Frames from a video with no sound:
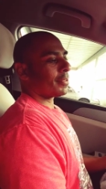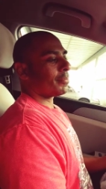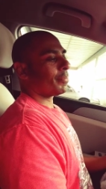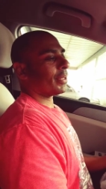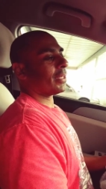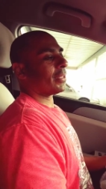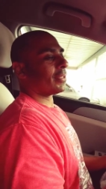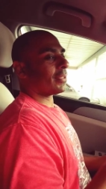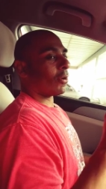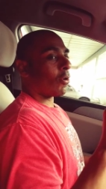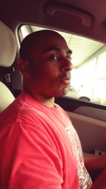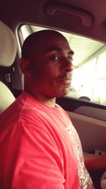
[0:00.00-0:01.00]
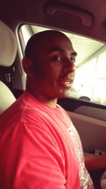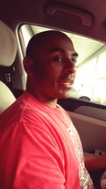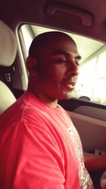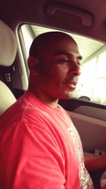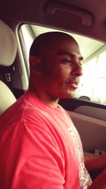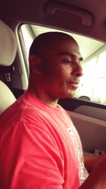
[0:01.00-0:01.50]
But the whole
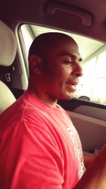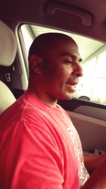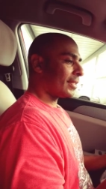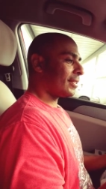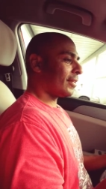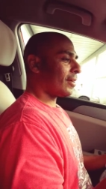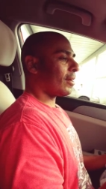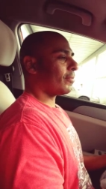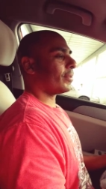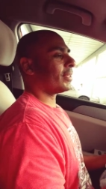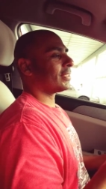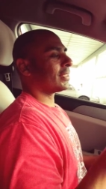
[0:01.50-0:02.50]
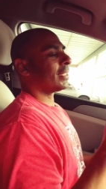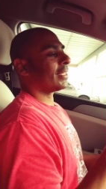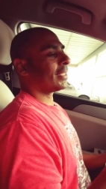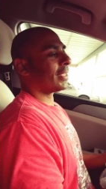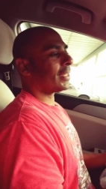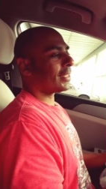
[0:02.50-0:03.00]
video goes back to confidence,
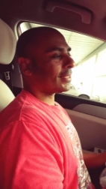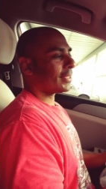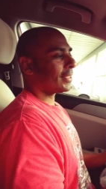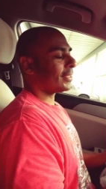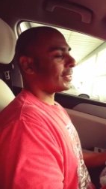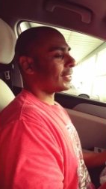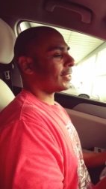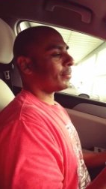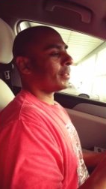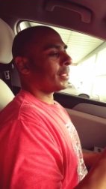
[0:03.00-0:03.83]
getting into the gym.